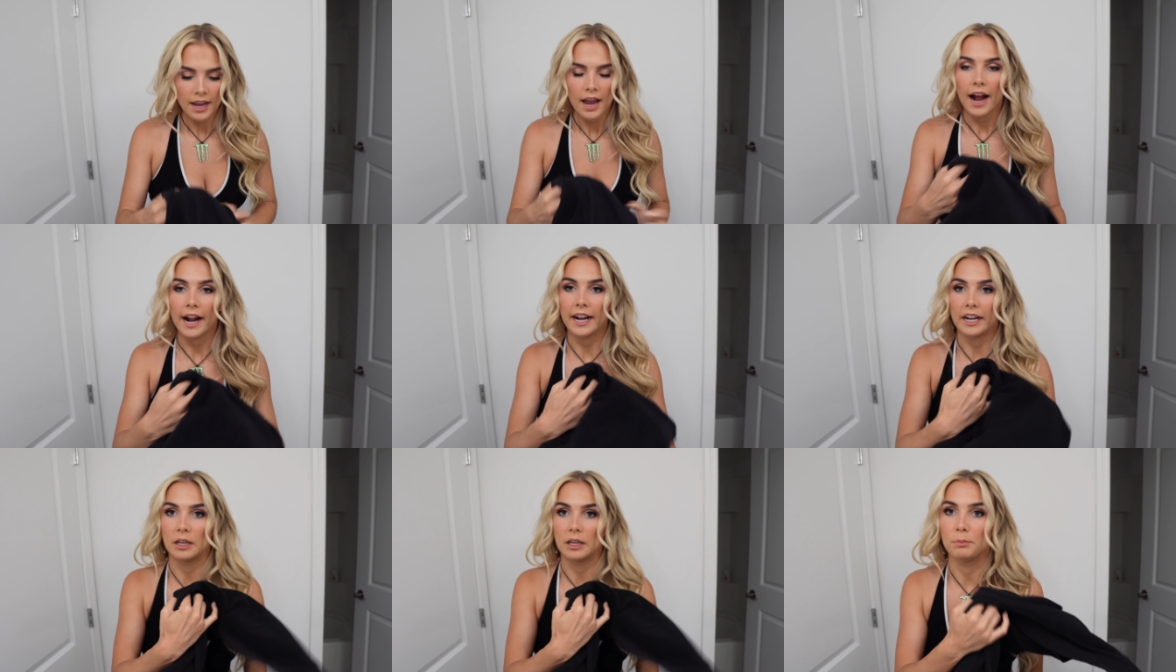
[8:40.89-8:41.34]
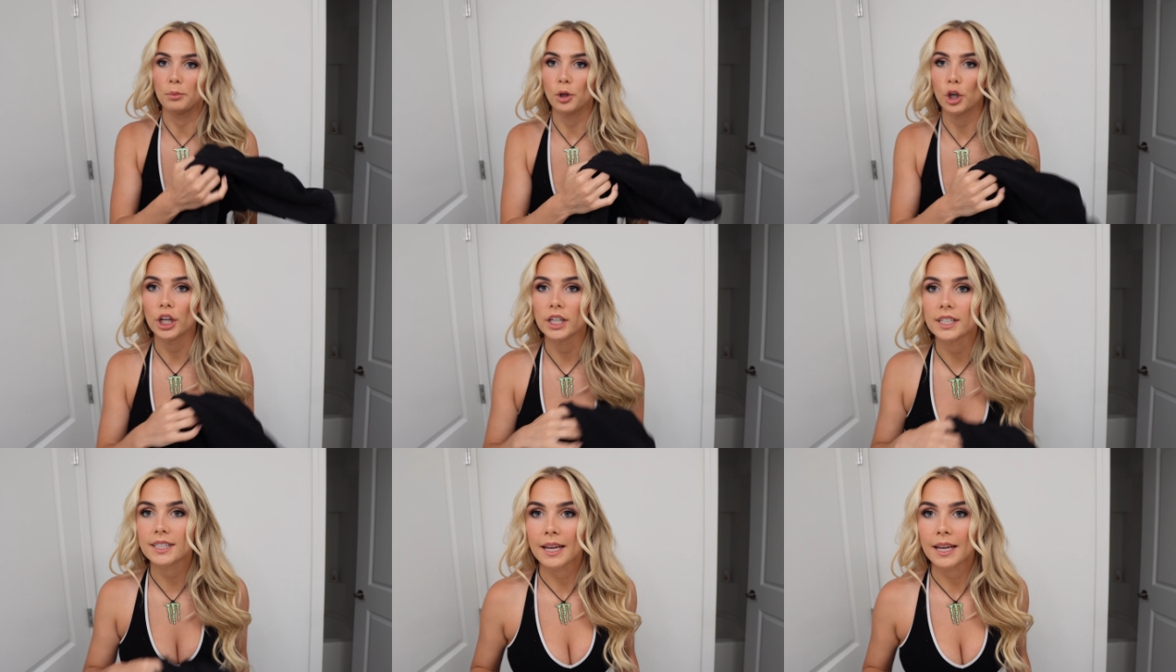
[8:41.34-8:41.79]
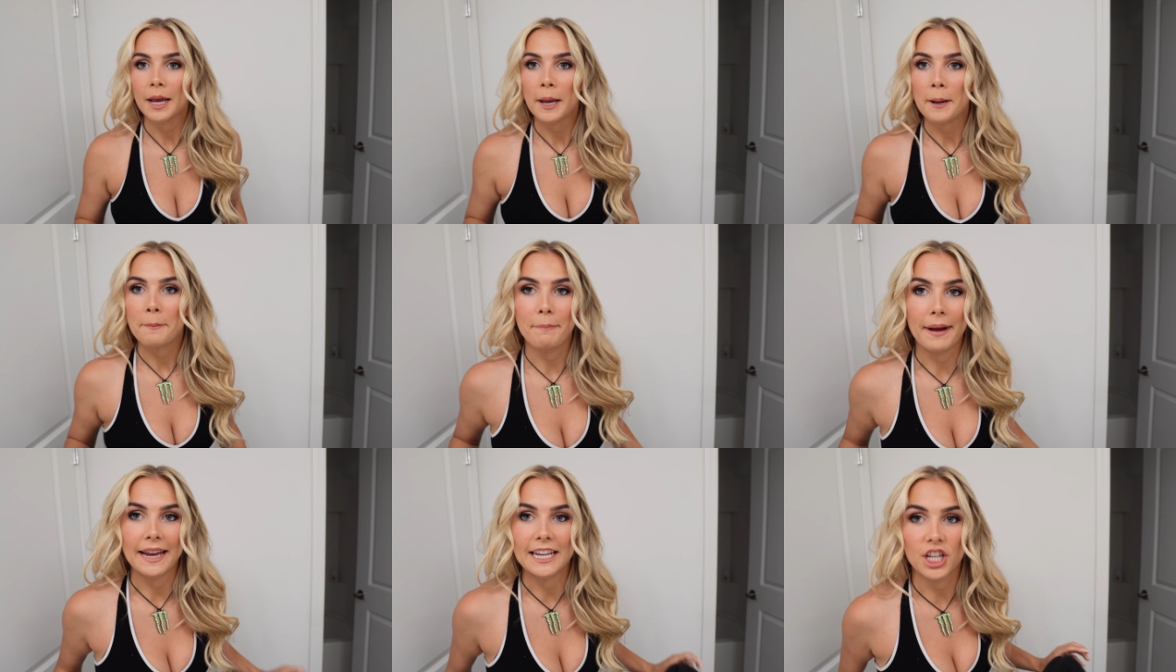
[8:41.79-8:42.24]
I gotta put
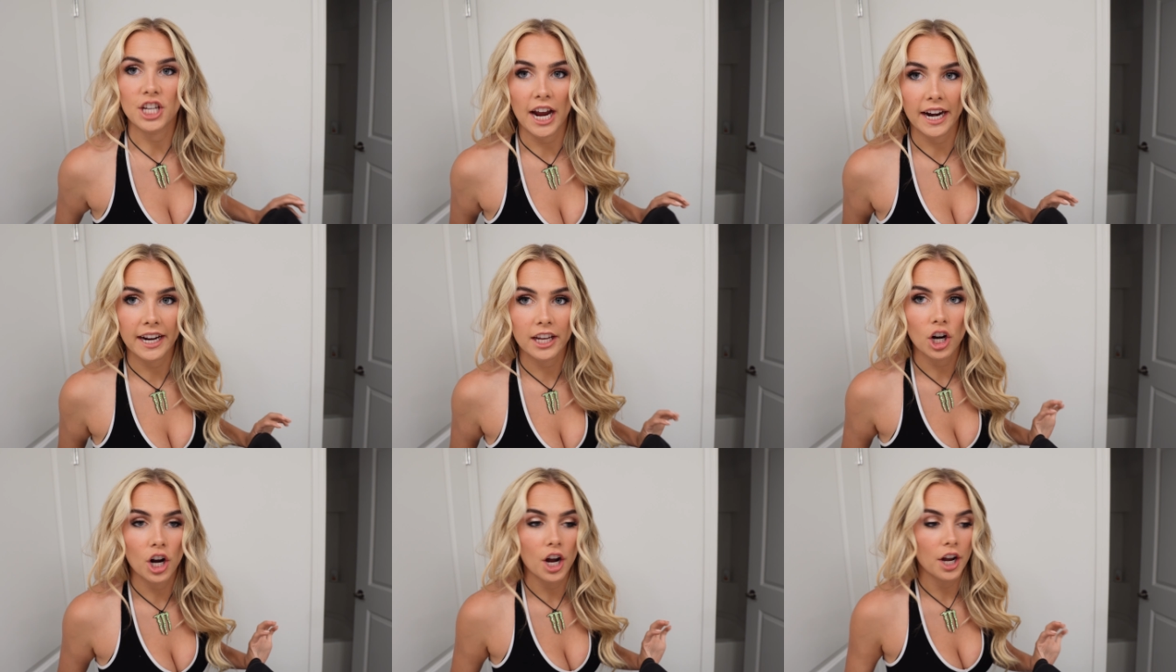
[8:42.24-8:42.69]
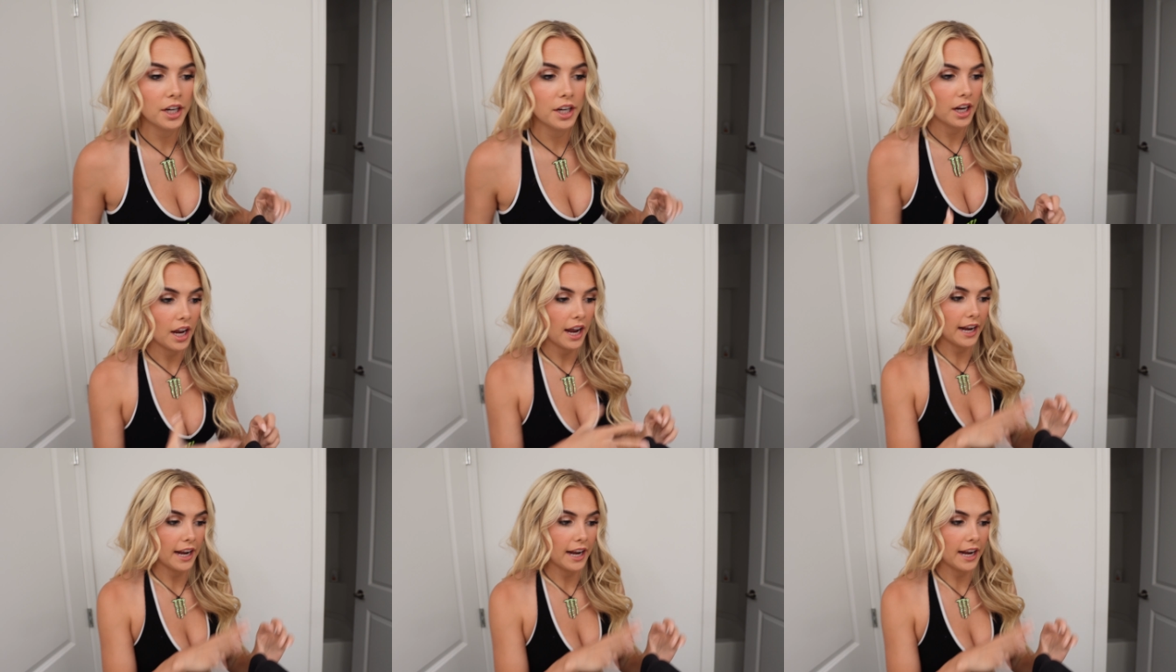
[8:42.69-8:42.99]
my jacket on.